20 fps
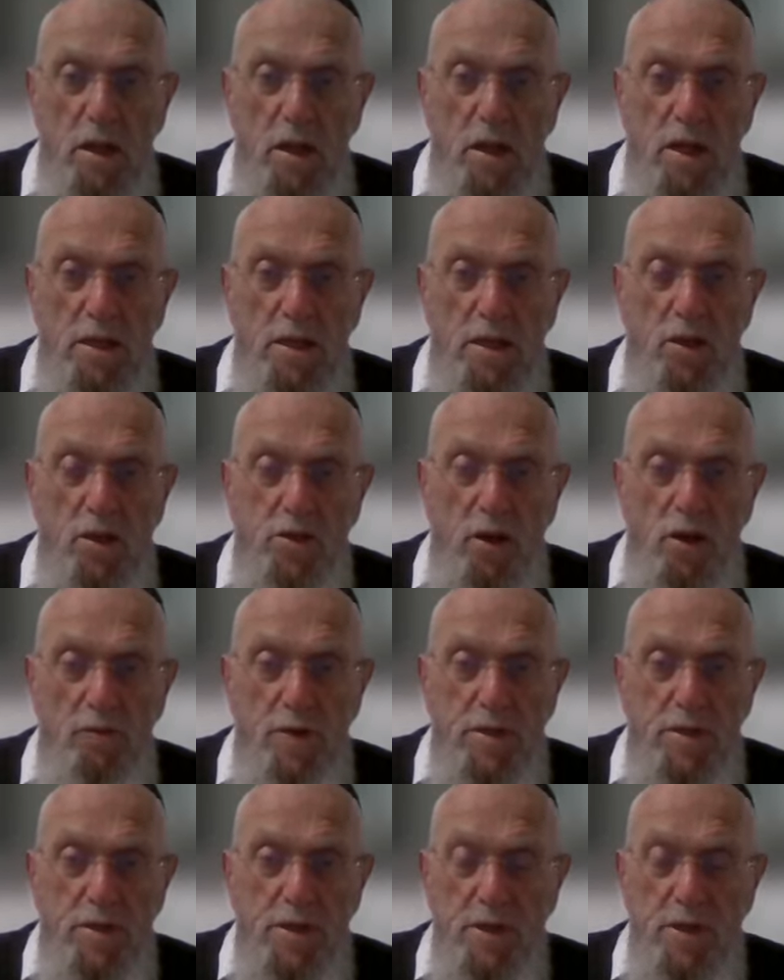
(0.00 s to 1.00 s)
It is
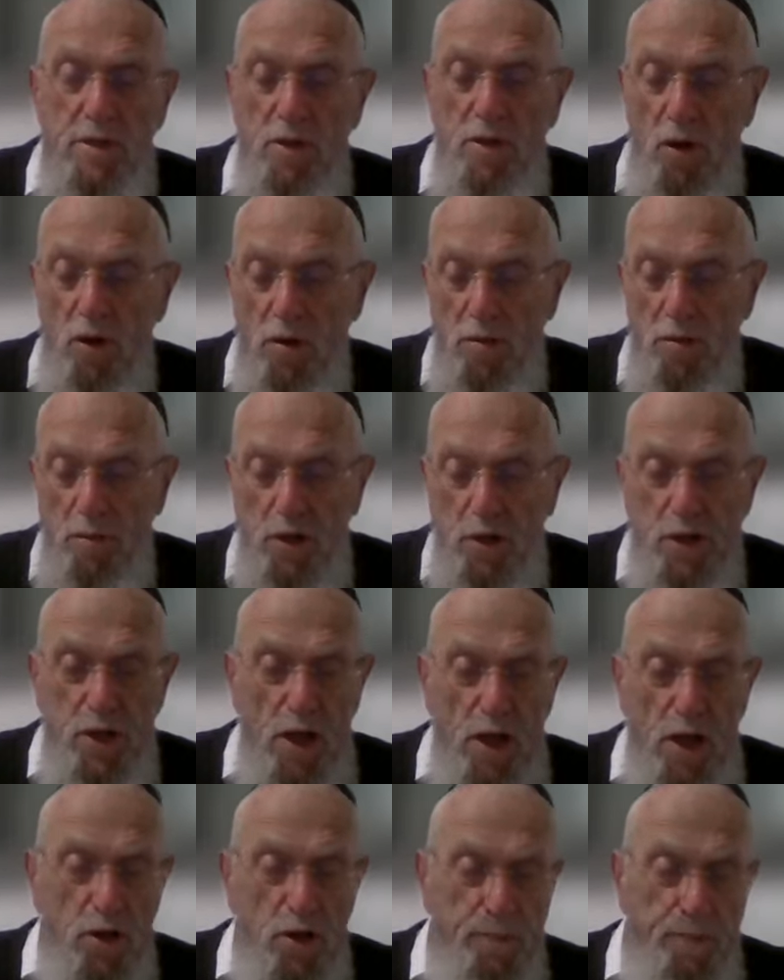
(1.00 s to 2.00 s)
obviously the old
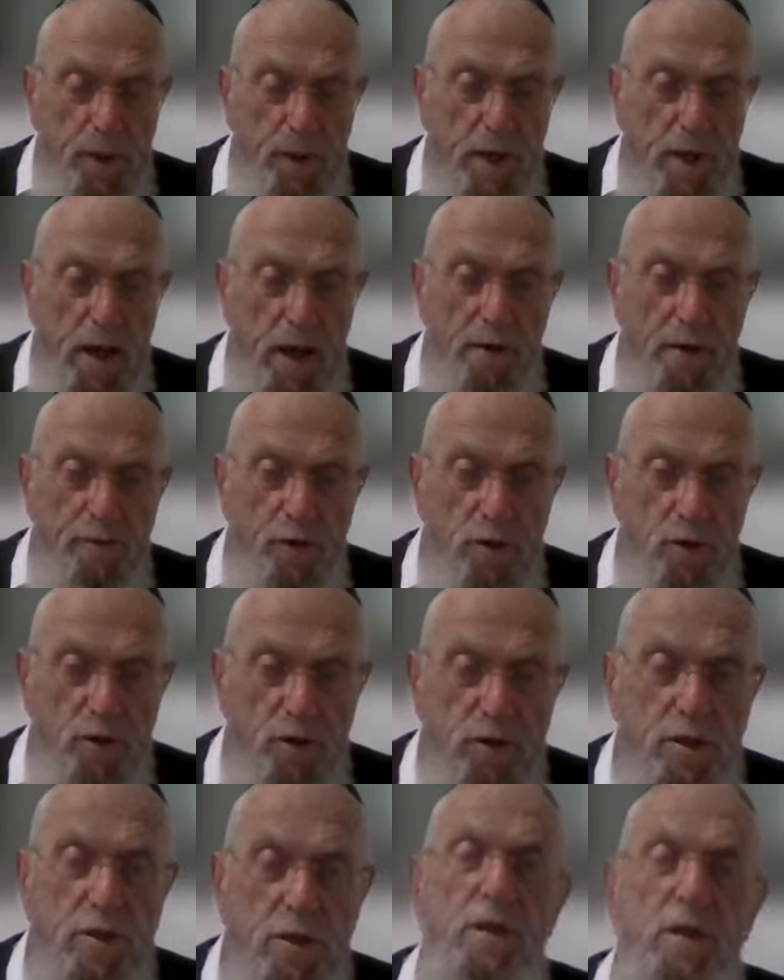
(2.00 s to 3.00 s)
Mishnayot Pirkei
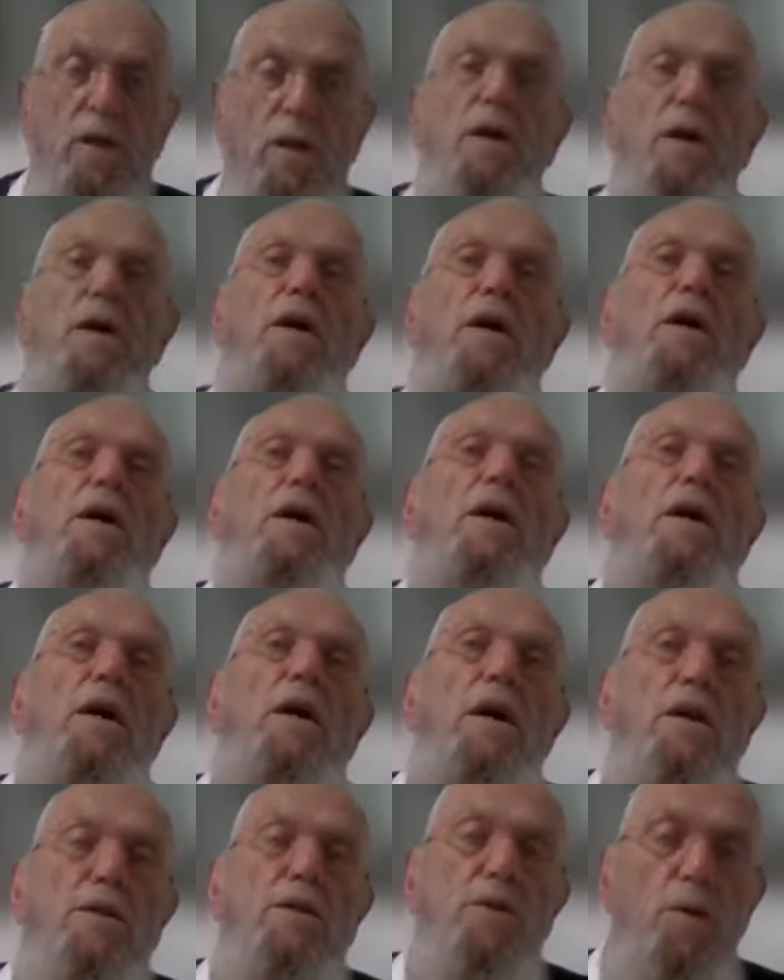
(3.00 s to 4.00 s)
Avot
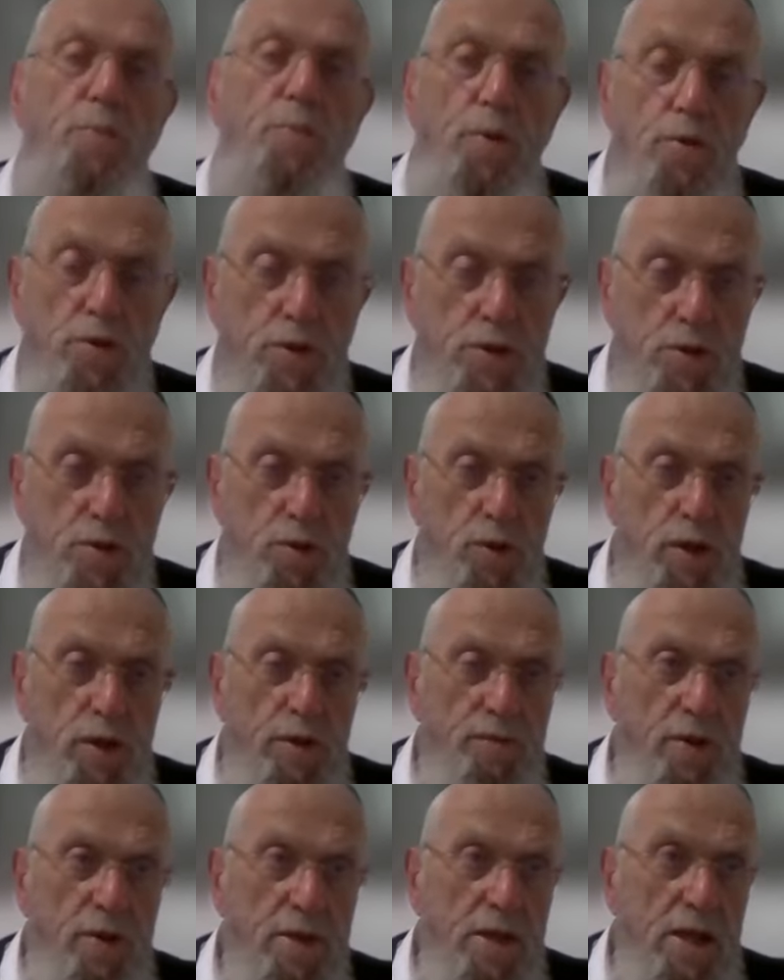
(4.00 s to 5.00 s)
are supposed to
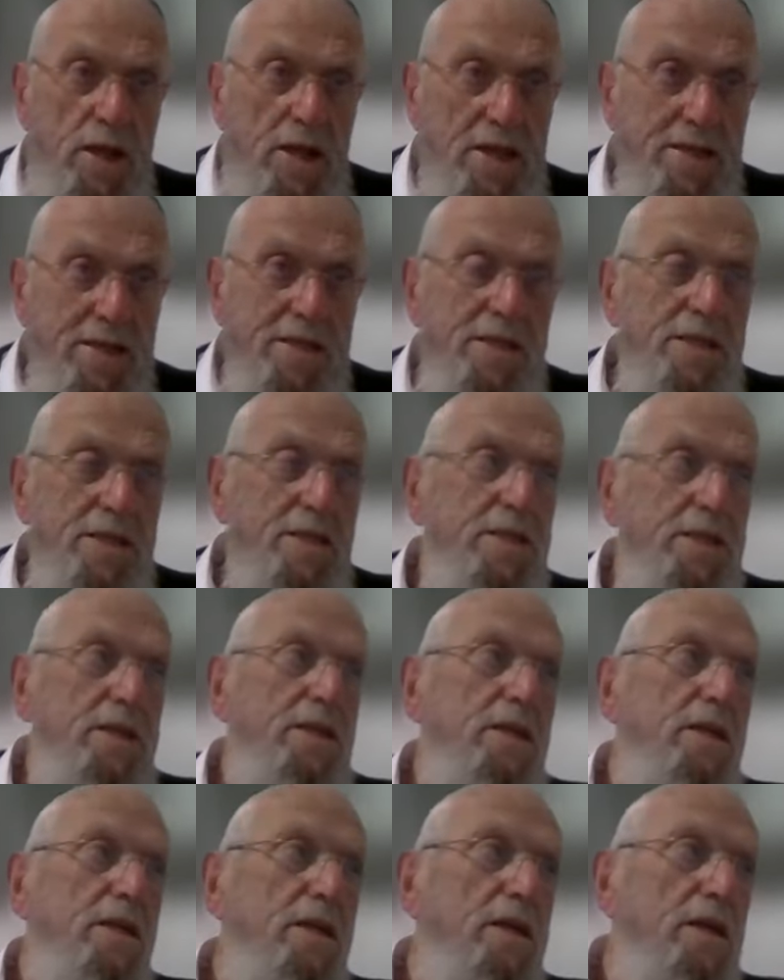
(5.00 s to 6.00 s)
give us the
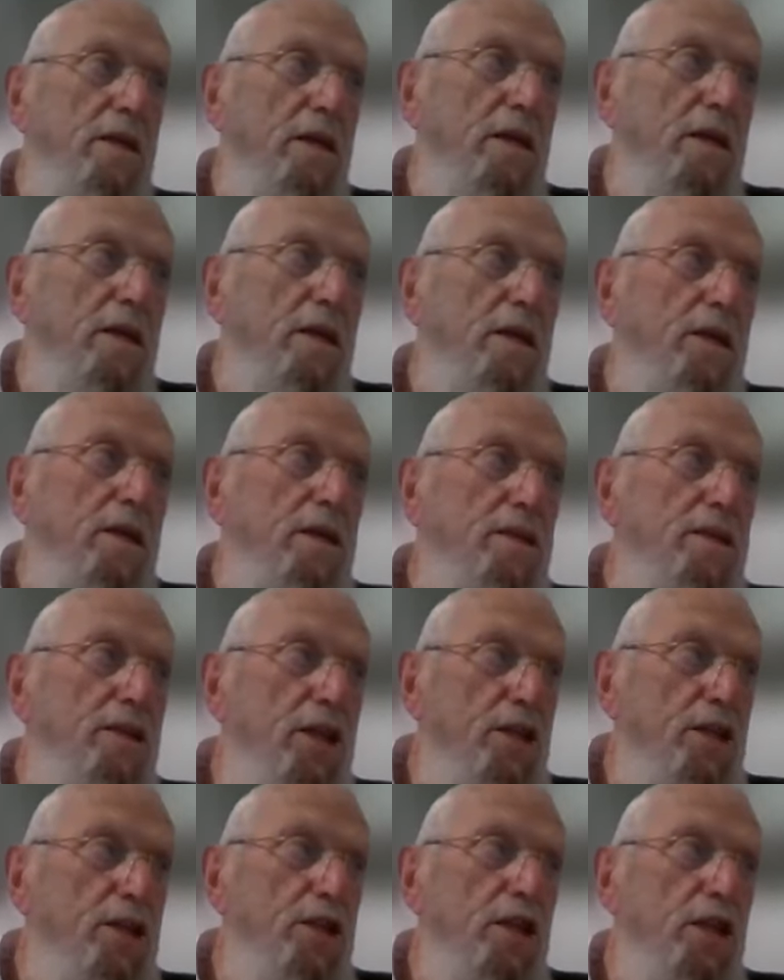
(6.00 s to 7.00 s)
lessons,
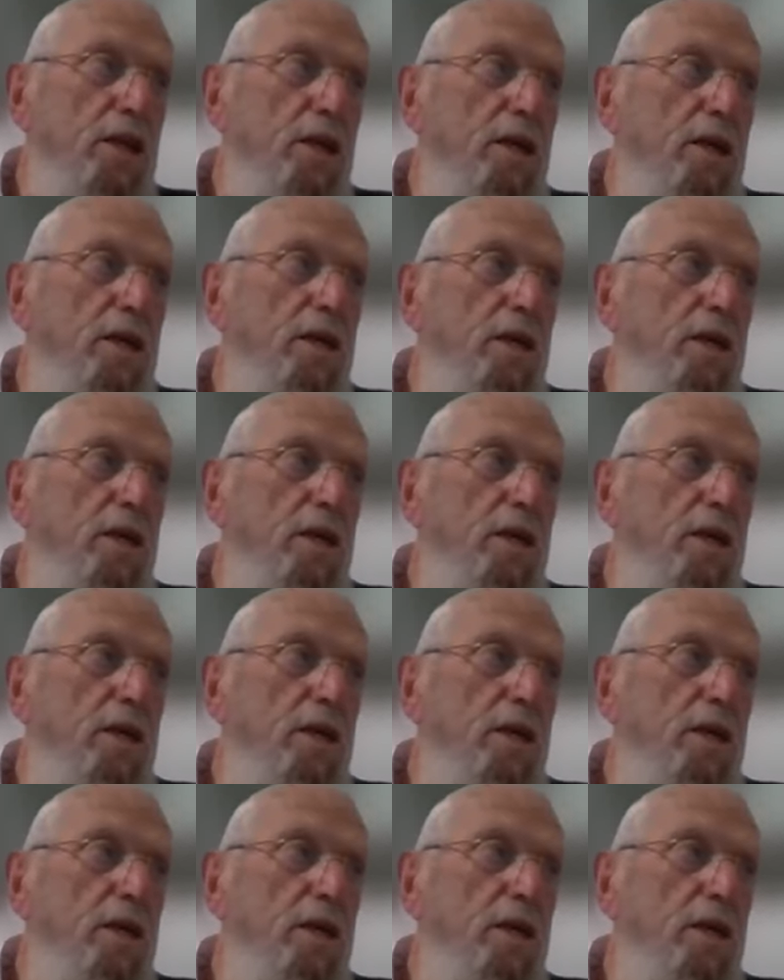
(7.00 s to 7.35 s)
teaching,